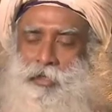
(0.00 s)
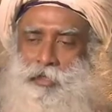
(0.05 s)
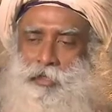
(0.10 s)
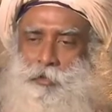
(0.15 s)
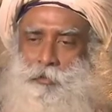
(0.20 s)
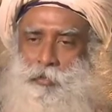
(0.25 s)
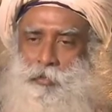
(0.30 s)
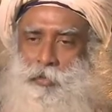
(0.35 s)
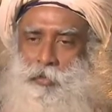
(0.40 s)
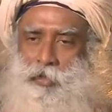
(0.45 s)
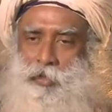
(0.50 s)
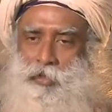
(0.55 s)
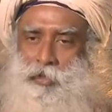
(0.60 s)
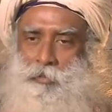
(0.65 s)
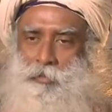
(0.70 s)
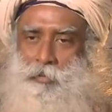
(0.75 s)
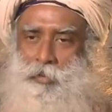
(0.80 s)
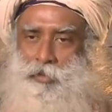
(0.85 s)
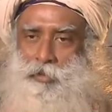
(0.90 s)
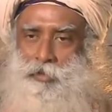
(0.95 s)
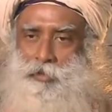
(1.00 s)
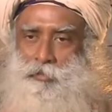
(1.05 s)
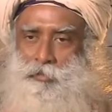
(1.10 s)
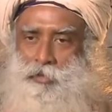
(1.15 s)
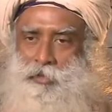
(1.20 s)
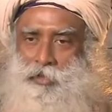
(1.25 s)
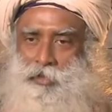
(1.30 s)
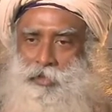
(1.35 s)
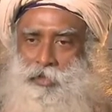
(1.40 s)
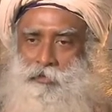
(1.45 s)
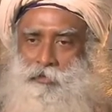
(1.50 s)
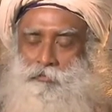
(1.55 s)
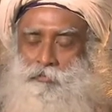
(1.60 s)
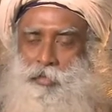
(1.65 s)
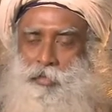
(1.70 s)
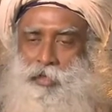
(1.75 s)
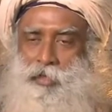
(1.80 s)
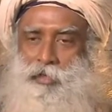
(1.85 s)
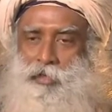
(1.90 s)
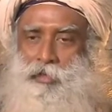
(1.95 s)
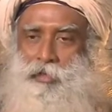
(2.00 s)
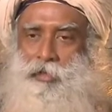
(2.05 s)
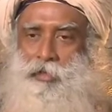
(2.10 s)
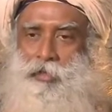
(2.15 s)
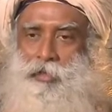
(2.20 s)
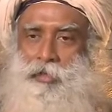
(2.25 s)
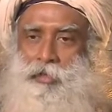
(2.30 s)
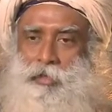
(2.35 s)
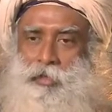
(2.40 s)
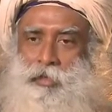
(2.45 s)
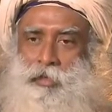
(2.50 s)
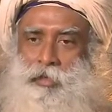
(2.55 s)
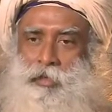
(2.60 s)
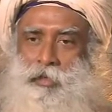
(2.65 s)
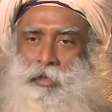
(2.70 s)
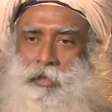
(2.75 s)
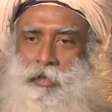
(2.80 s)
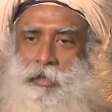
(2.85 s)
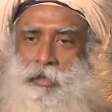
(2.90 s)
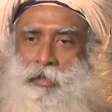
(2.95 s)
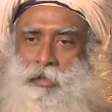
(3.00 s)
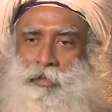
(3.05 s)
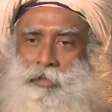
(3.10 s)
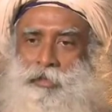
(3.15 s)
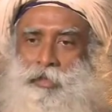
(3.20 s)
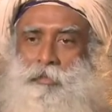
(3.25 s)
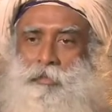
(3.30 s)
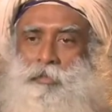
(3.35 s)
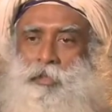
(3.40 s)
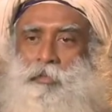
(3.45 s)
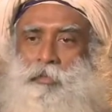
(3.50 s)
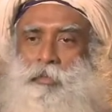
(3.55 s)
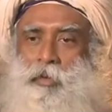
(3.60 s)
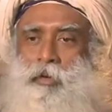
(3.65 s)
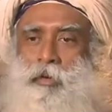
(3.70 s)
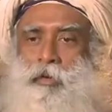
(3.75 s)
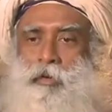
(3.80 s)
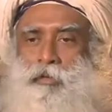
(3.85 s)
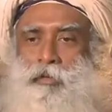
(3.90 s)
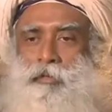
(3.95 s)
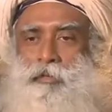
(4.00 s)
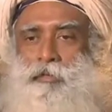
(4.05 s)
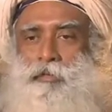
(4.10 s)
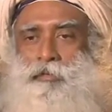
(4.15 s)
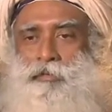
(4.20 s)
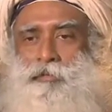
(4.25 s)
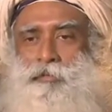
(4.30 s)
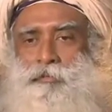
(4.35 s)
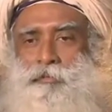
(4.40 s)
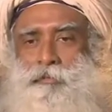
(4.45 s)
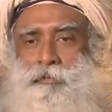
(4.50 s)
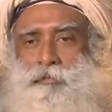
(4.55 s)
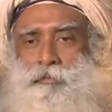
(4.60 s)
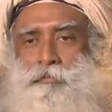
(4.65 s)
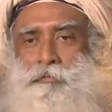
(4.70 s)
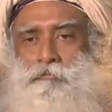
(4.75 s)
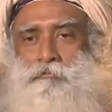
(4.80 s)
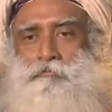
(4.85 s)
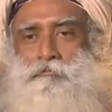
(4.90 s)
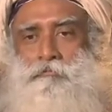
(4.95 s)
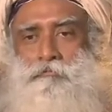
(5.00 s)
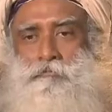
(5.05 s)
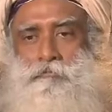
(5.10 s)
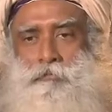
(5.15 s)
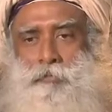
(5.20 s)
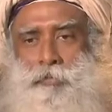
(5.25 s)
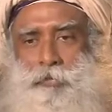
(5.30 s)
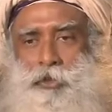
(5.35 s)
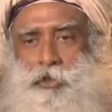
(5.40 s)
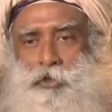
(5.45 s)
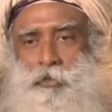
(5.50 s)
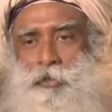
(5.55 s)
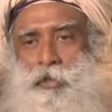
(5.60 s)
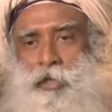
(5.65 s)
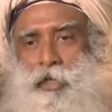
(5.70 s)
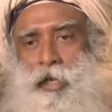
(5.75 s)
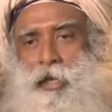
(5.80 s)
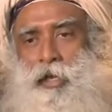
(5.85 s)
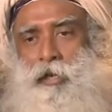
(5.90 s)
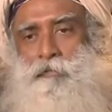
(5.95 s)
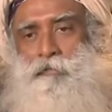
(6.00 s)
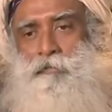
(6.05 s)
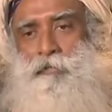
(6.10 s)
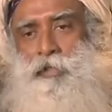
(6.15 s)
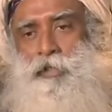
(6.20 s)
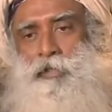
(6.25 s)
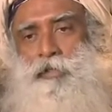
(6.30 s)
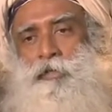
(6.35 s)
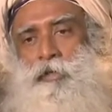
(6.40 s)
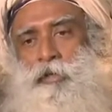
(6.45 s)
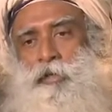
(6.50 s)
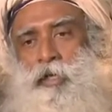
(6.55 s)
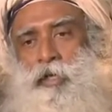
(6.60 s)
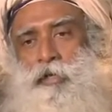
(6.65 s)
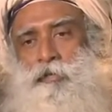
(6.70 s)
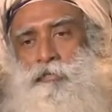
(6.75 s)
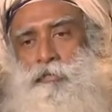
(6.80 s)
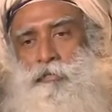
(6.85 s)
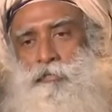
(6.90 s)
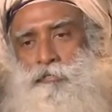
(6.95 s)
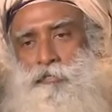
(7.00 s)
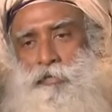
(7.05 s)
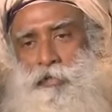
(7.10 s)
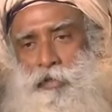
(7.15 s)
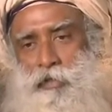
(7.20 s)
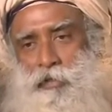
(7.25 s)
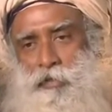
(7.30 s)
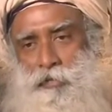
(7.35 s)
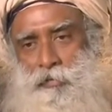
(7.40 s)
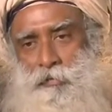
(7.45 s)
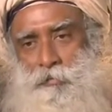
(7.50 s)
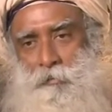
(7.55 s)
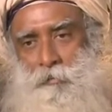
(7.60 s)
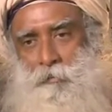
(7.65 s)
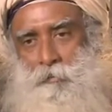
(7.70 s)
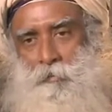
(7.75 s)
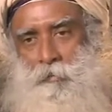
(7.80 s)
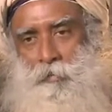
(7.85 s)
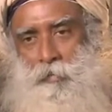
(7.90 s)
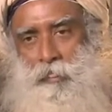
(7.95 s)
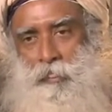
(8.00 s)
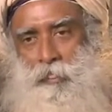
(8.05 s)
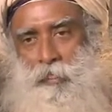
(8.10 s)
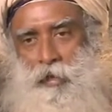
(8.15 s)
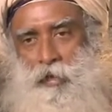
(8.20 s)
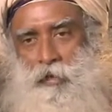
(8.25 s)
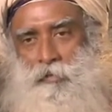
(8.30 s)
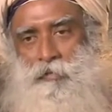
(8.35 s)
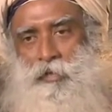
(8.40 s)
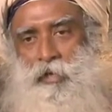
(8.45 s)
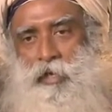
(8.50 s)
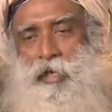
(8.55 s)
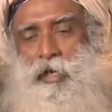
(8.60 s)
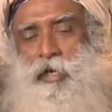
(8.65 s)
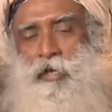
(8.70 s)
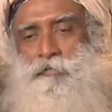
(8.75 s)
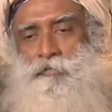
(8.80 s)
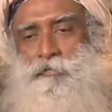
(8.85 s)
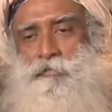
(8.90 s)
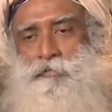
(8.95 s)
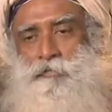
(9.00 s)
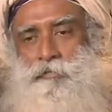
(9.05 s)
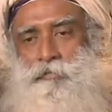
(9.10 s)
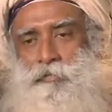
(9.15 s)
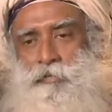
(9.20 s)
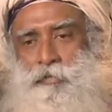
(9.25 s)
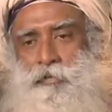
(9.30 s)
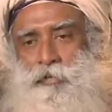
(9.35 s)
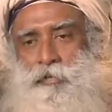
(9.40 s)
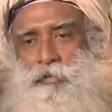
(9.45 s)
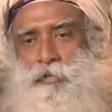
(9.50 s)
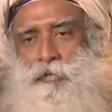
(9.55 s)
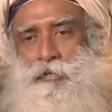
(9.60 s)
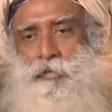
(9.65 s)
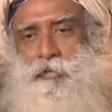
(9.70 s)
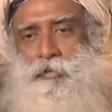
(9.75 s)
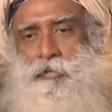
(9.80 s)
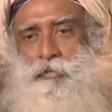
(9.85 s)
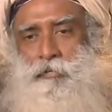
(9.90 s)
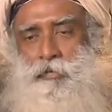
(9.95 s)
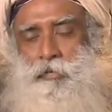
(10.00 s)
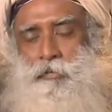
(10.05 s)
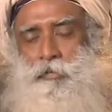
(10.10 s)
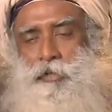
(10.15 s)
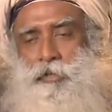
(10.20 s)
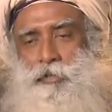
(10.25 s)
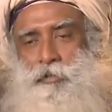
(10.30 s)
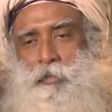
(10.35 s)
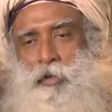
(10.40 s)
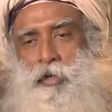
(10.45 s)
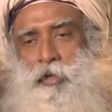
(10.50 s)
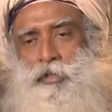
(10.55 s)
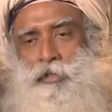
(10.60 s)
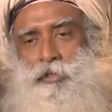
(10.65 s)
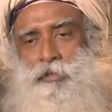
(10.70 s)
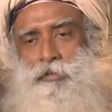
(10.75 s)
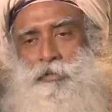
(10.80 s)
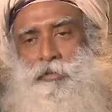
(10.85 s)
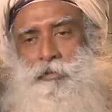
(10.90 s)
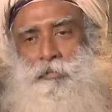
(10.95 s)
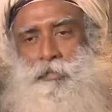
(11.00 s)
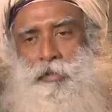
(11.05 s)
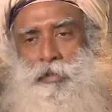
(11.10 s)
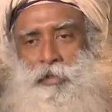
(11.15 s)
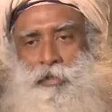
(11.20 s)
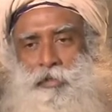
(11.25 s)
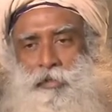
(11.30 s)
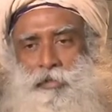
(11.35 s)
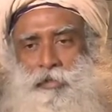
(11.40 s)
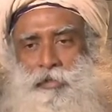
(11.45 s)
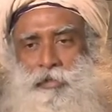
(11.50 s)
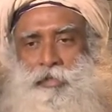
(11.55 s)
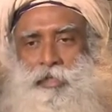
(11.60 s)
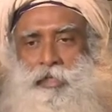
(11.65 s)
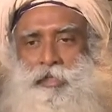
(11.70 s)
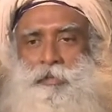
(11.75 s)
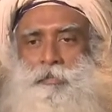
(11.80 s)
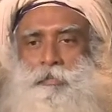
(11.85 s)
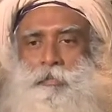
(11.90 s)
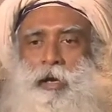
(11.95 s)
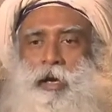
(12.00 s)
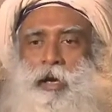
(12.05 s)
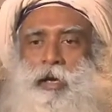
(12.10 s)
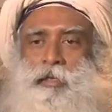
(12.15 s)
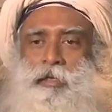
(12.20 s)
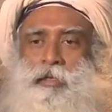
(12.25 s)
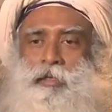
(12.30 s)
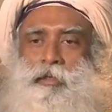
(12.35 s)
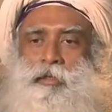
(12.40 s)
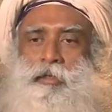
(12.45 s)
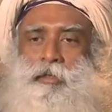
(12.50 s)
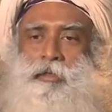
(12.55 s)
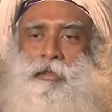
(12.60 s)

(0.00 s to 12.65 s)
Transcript: exploring the possibility of being something more, human life does not get fulfilled. Every life, from the smallest to the biggest, is aspiring